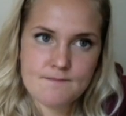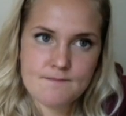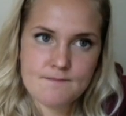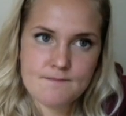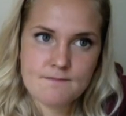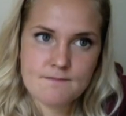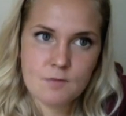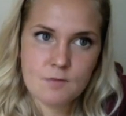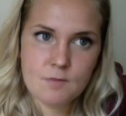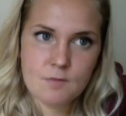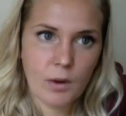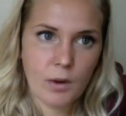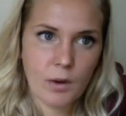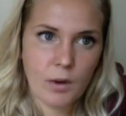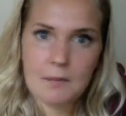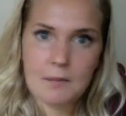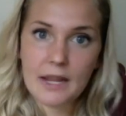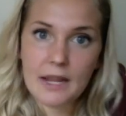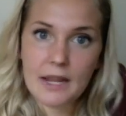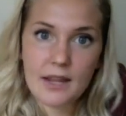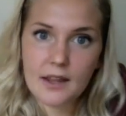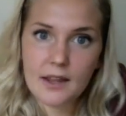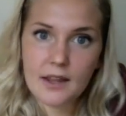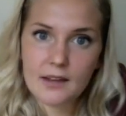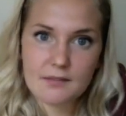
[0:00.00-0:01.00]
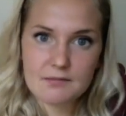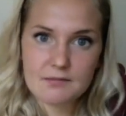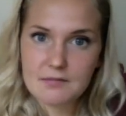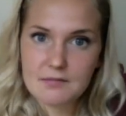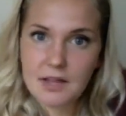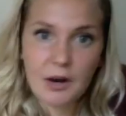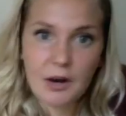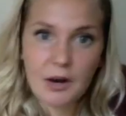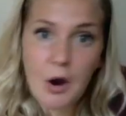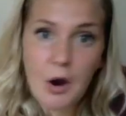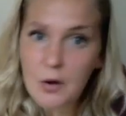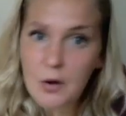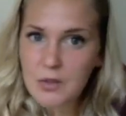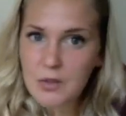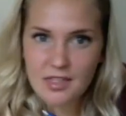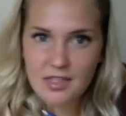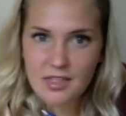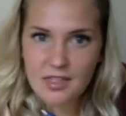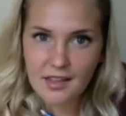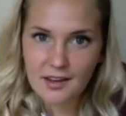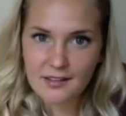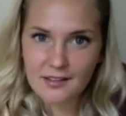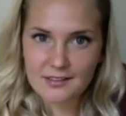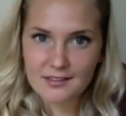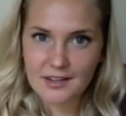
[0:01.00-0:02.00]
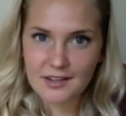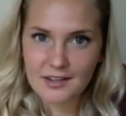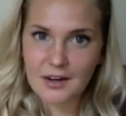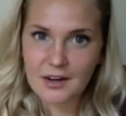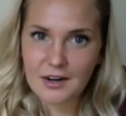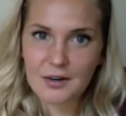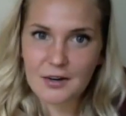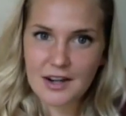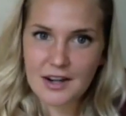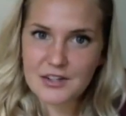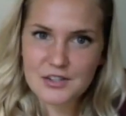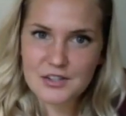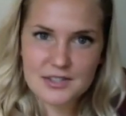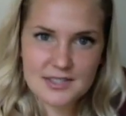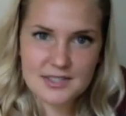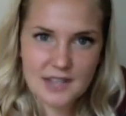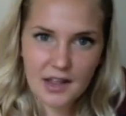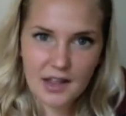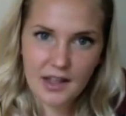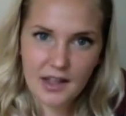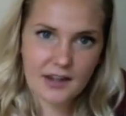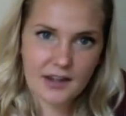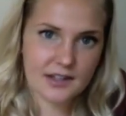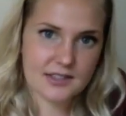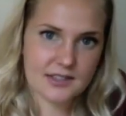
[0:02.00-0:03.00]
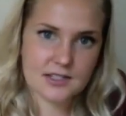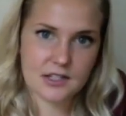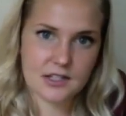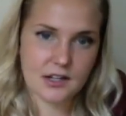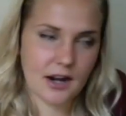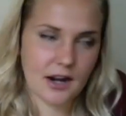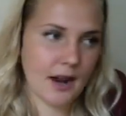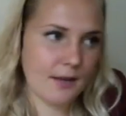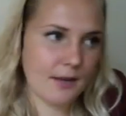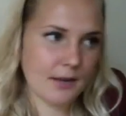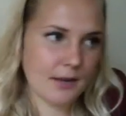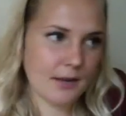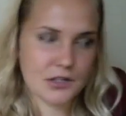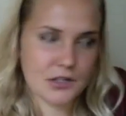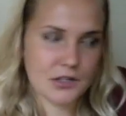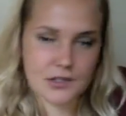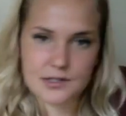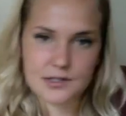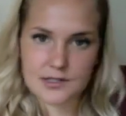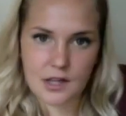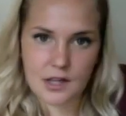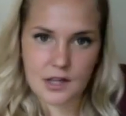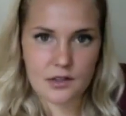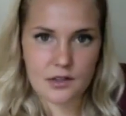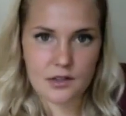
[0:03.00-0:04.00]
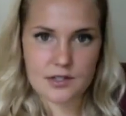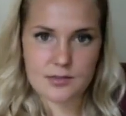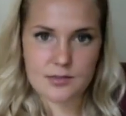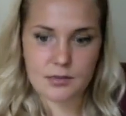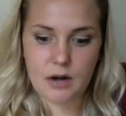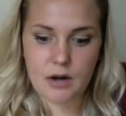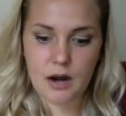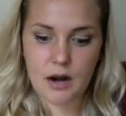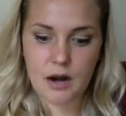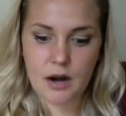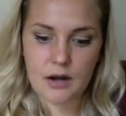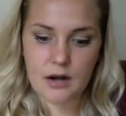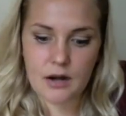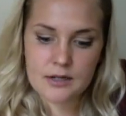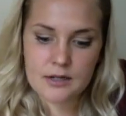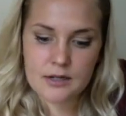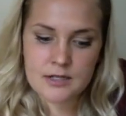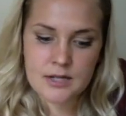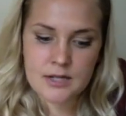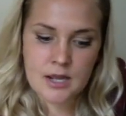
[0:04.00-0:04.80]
want to make it their own thing, not just sell on Instagram, not just sell this product.